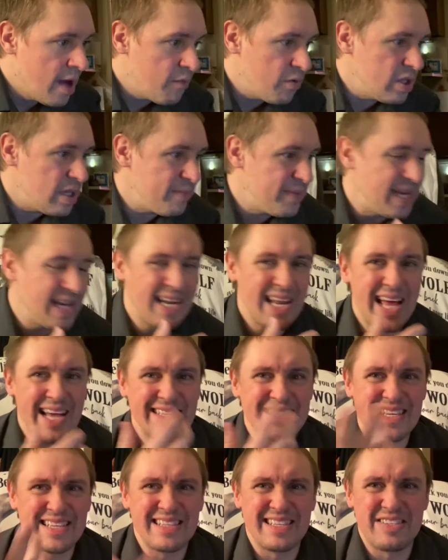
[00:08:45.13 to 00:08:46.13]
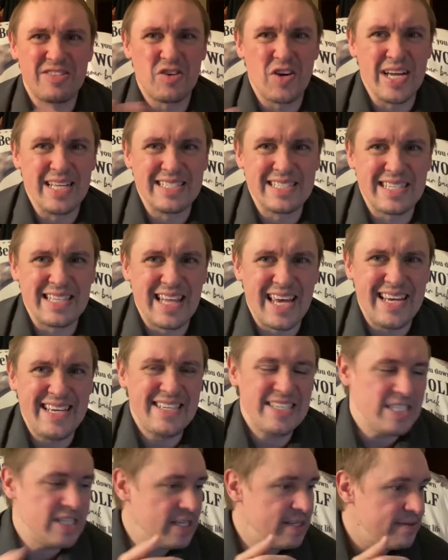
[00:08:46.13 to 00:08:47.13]
Well, I mean, it has like the
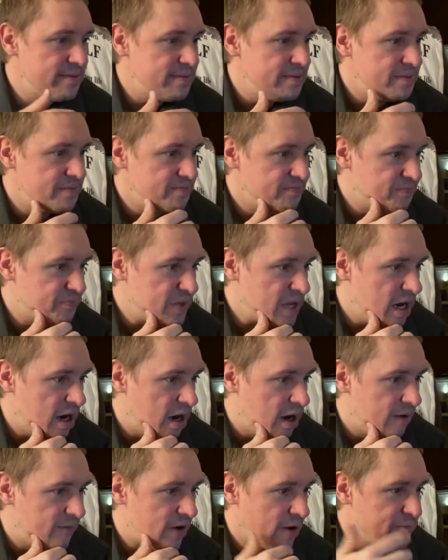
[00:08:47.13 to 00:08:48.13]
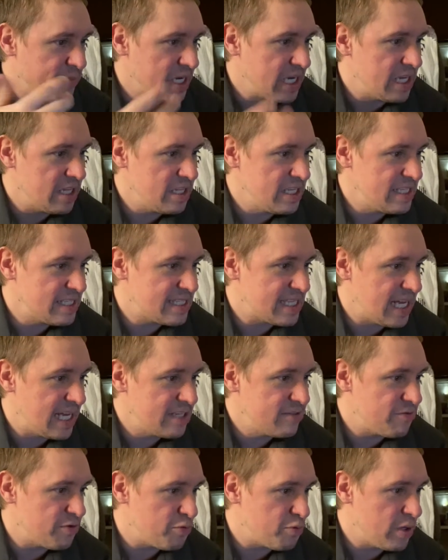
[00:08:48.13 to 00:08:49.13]
translation of I've been killing
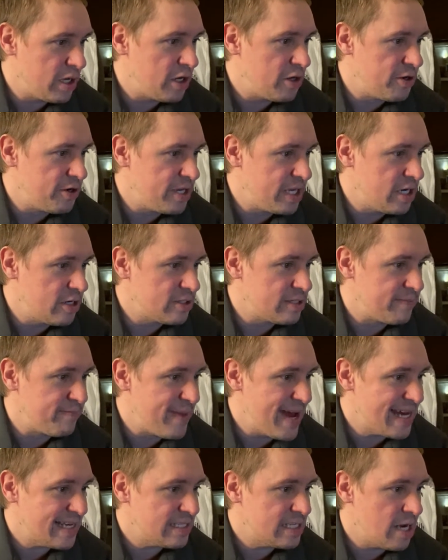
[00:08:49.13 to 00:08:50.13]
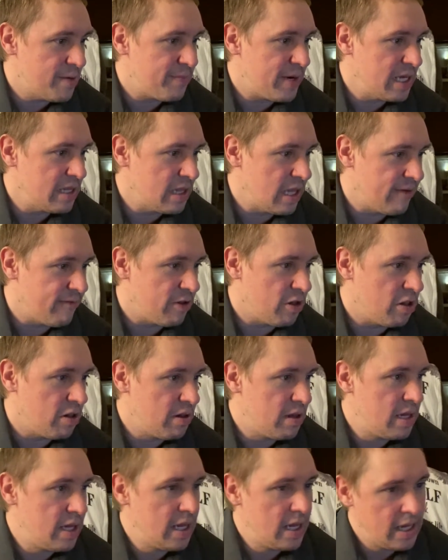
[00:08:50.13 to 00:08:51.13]
slimes for 300 years and maxed out my level.
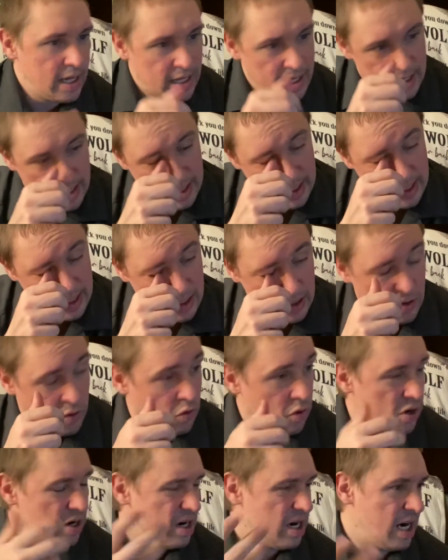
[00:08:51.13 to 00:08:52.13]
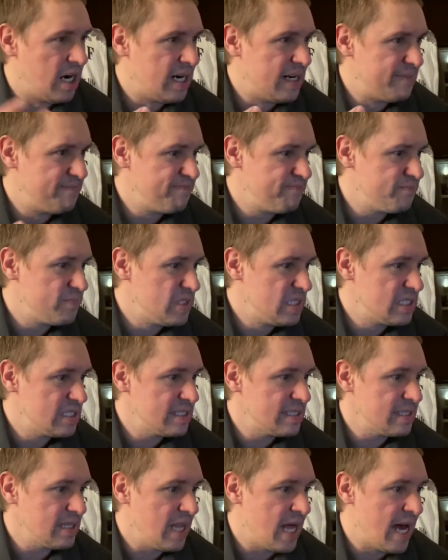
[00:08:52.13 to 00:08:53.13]
Or
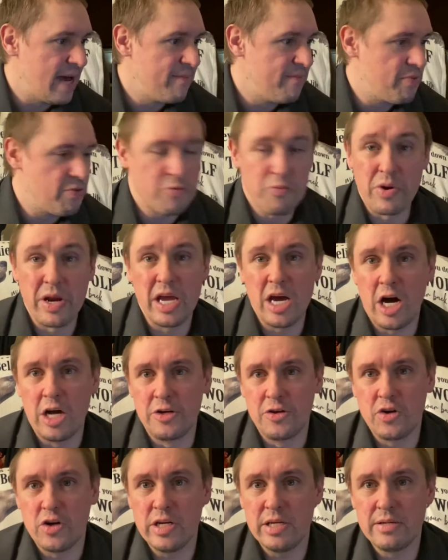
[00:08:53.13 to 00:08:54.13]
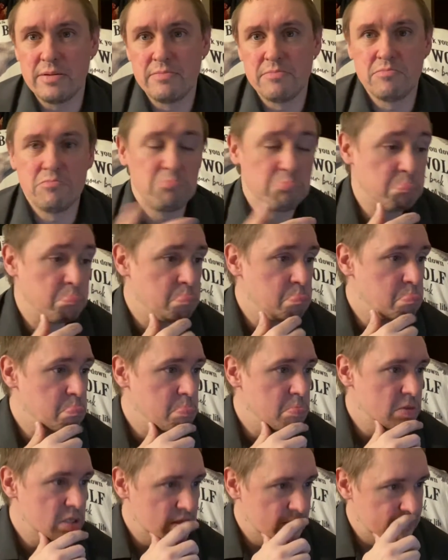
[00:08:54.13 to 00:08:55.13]
Slime 300.
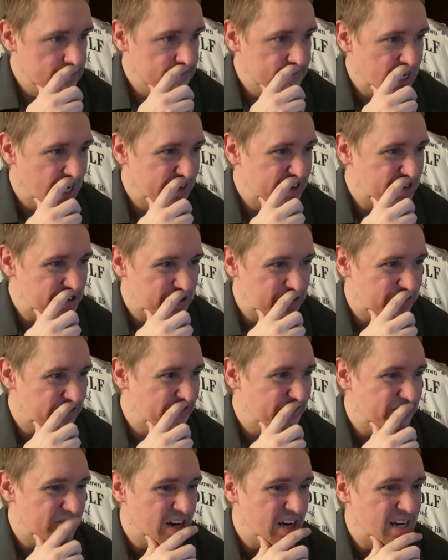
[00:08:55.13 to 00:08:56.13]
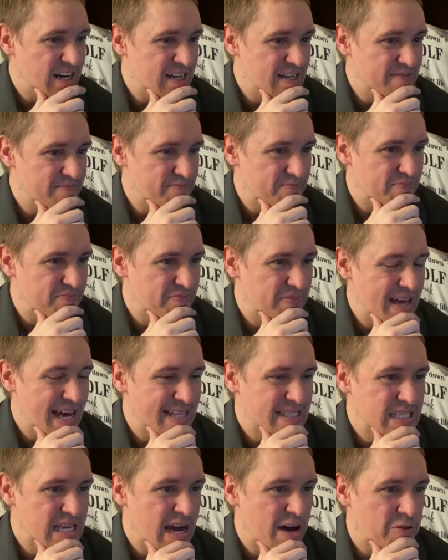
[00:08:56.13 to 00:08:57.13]
I don't know if
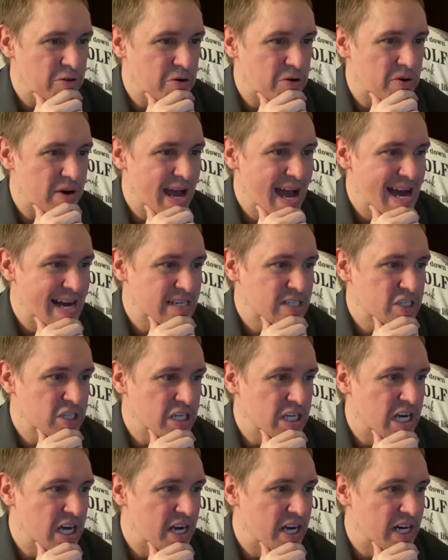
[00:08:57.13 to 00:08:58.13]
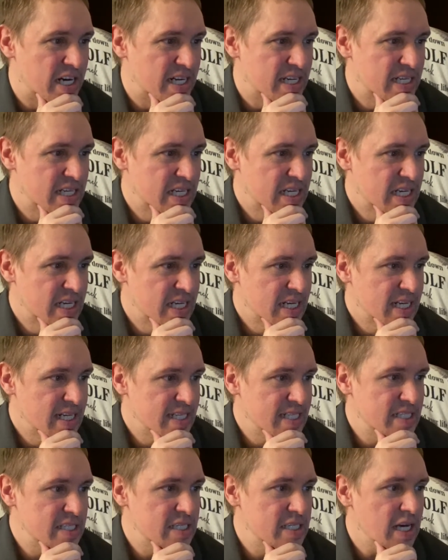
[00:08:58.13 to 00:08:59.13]
that's how they're actually gonna
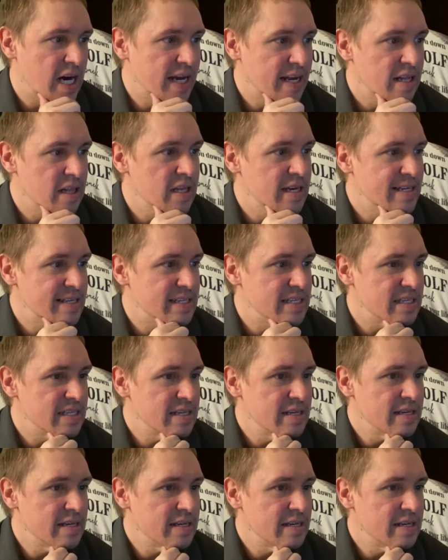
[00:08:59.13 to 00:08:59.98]
title it.